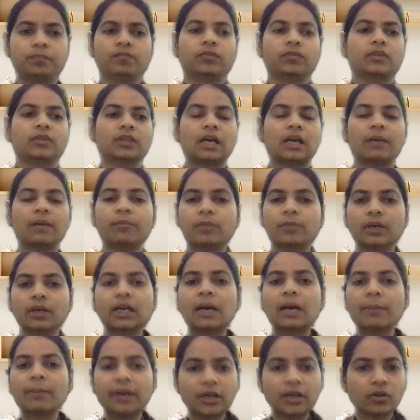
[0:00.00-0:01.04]

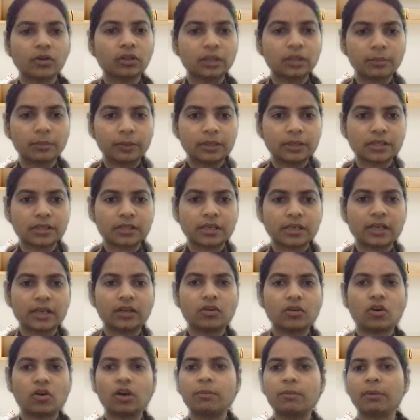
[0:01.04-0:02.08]
comment on the person
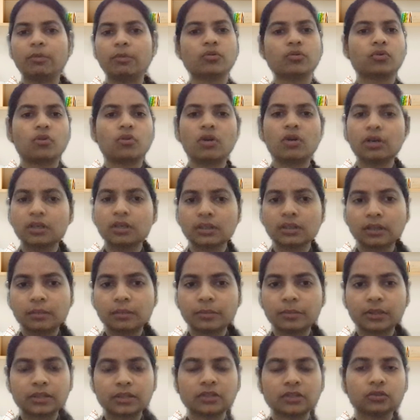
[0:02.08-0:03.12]
or maybe to taunt the
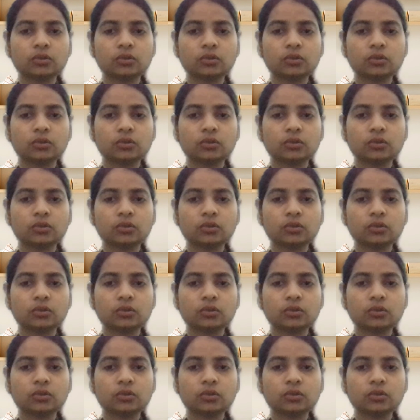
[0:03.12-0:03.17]
person,